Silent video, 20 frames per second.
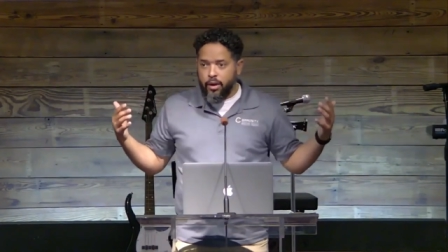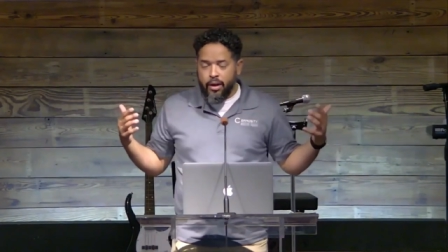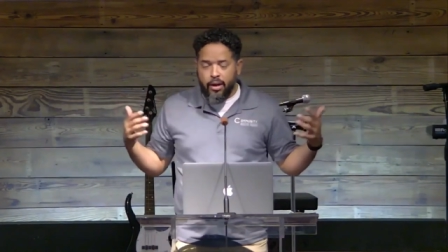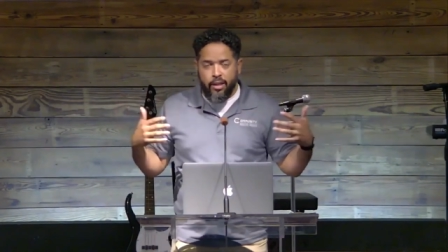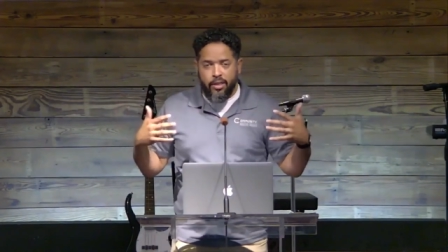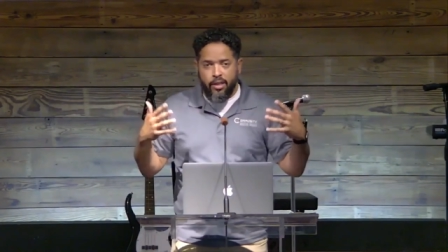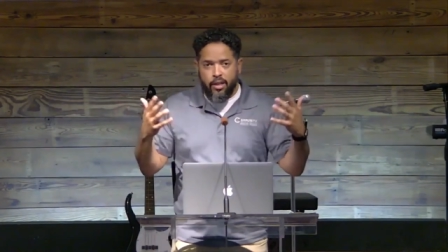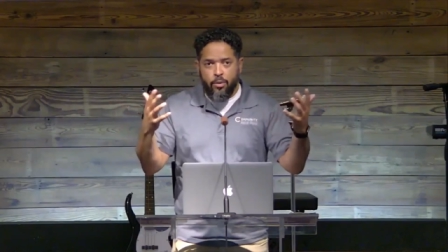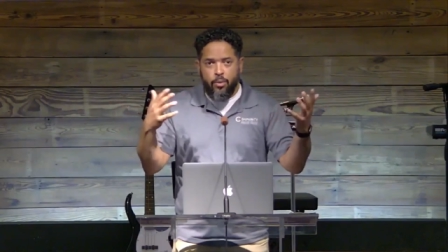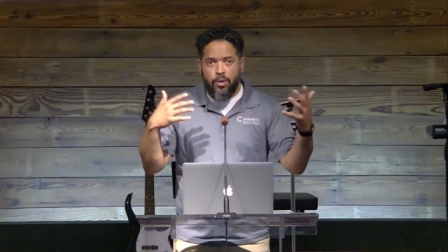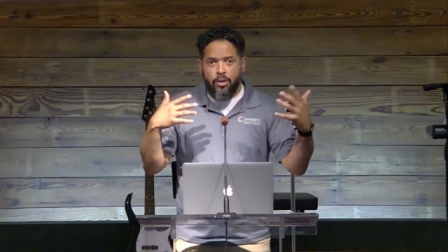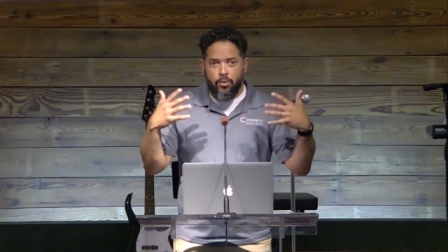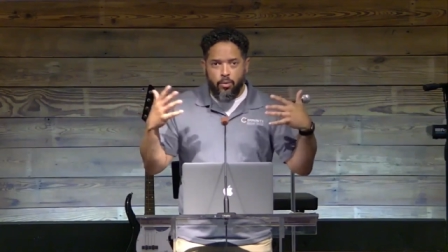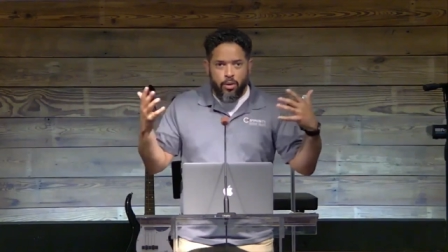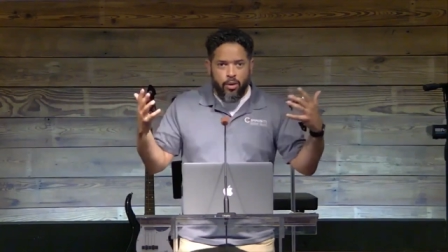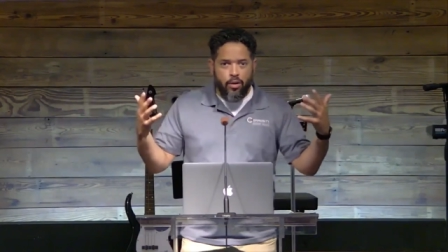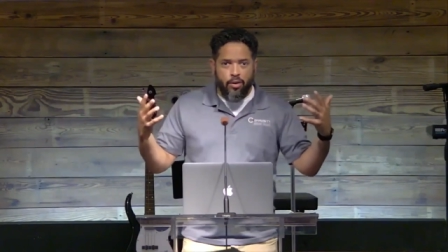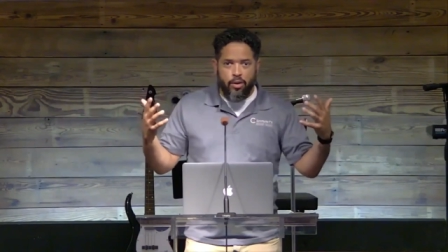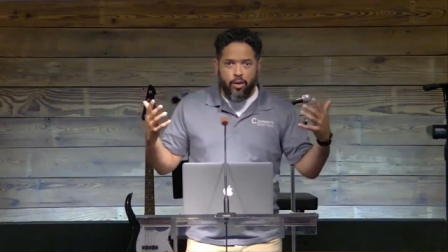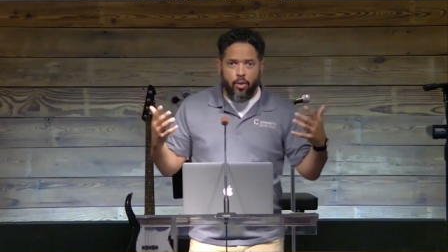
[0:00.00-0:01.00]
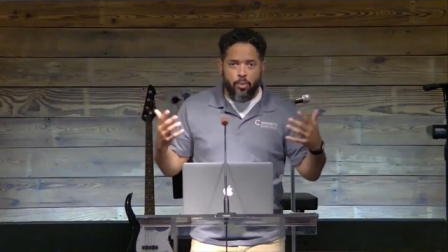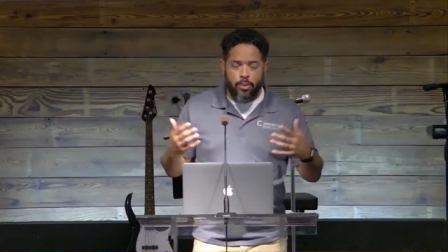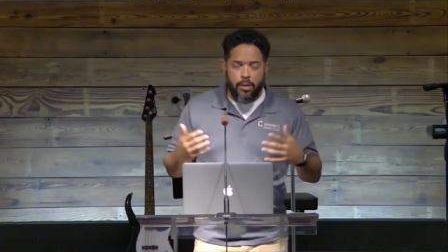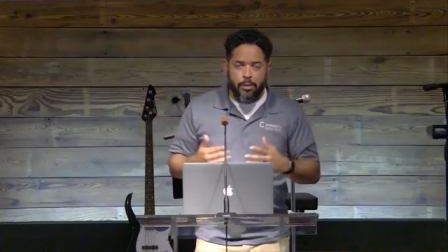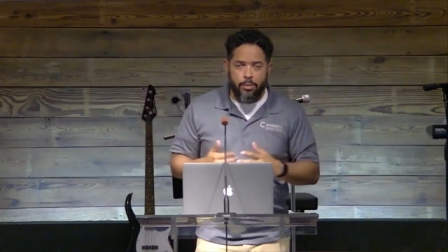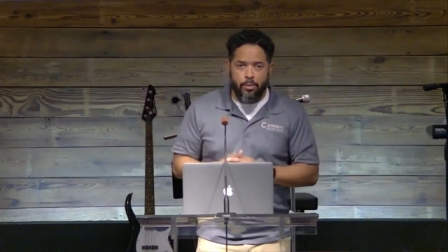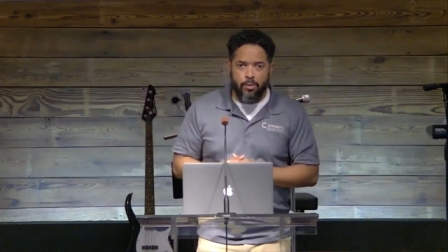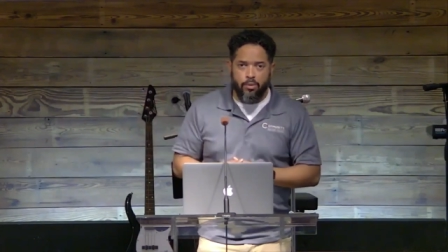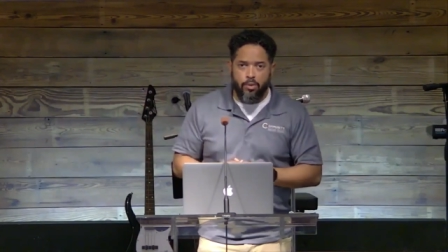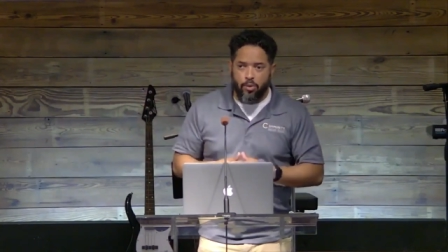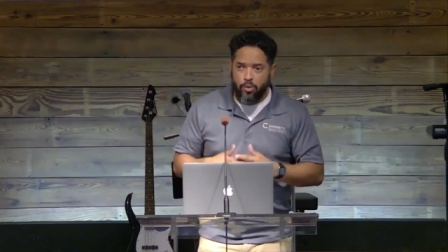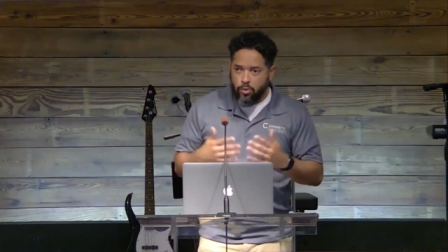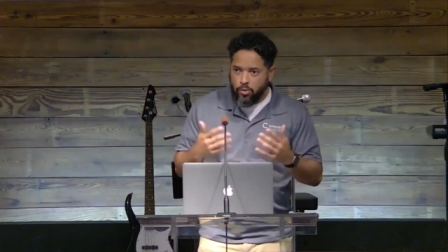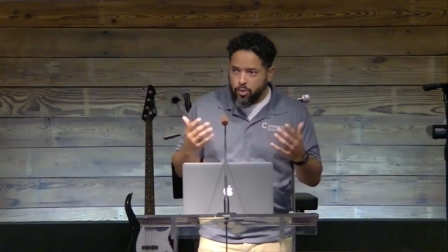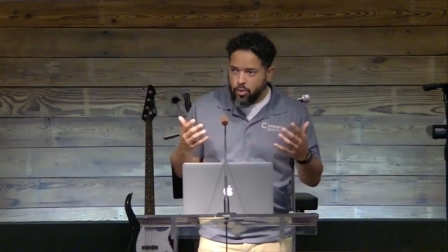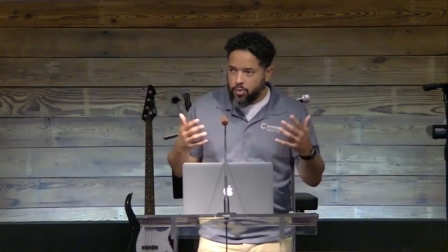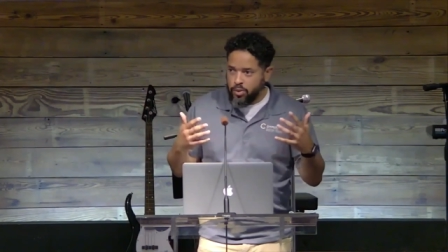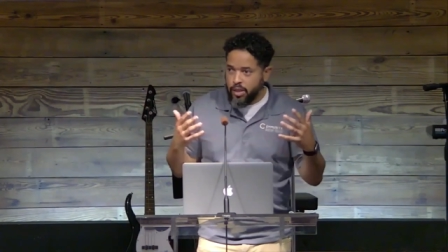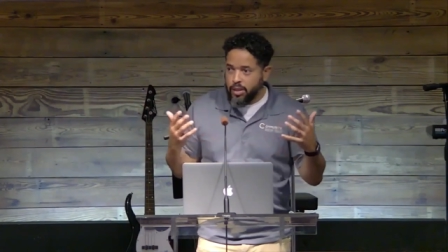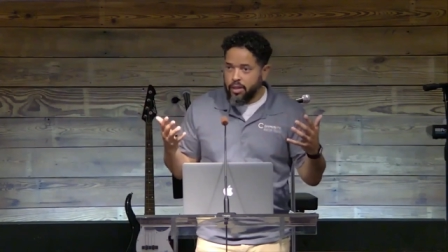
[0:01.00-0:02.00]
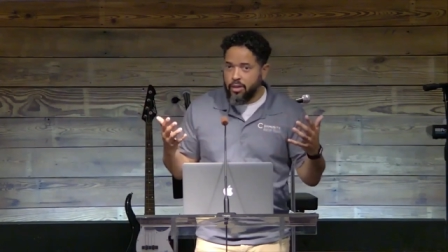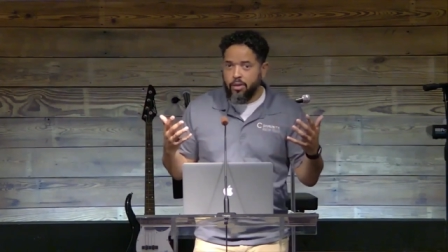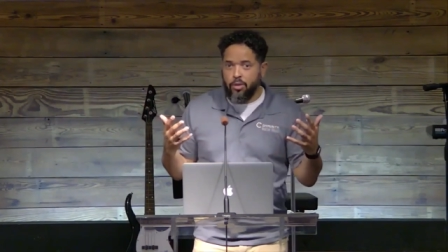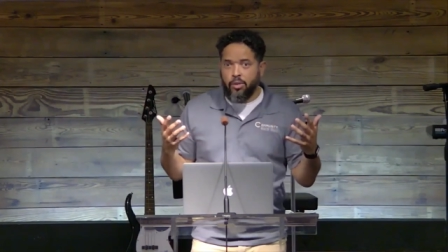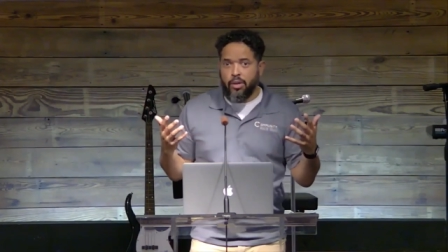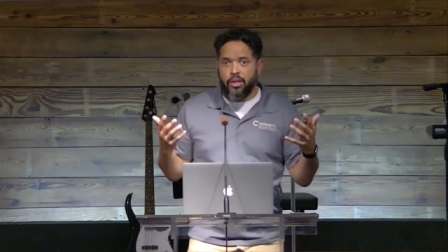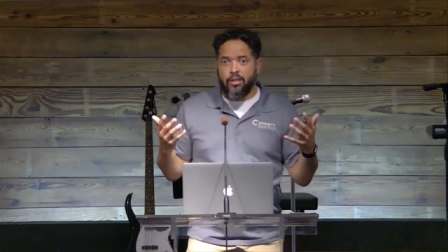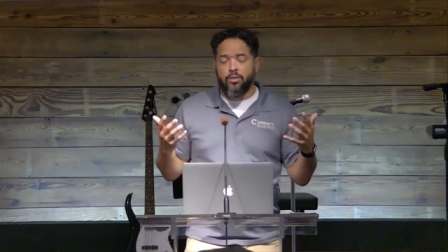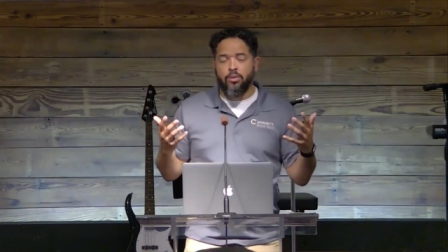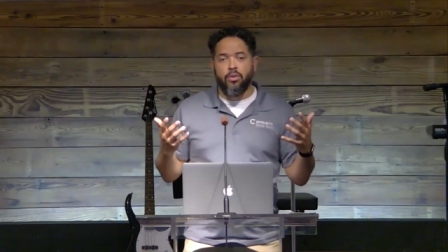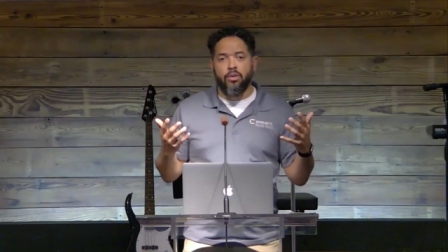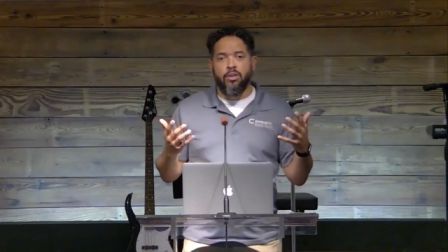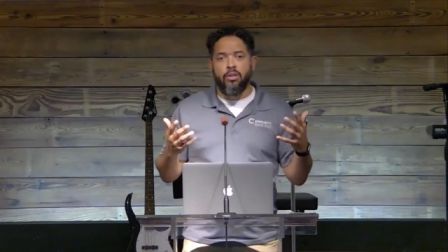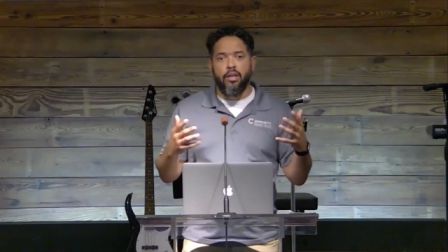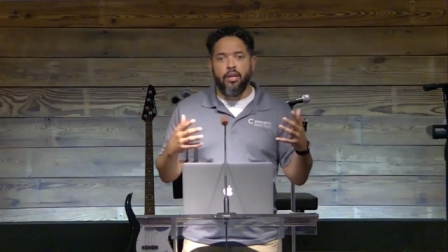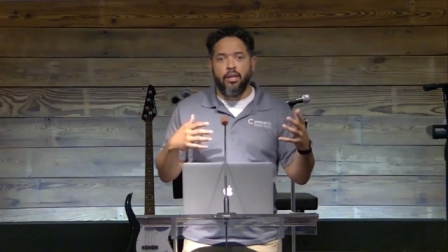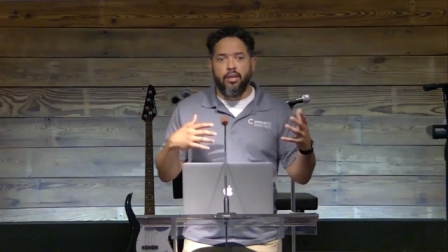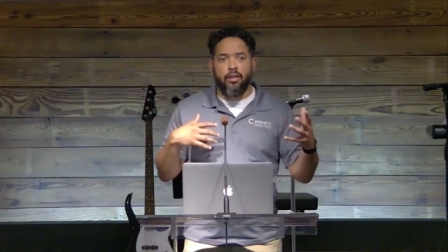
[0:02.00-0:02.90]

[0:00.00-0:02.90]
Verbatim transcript: I think we, we all know people who, who tend to do that sort of thing.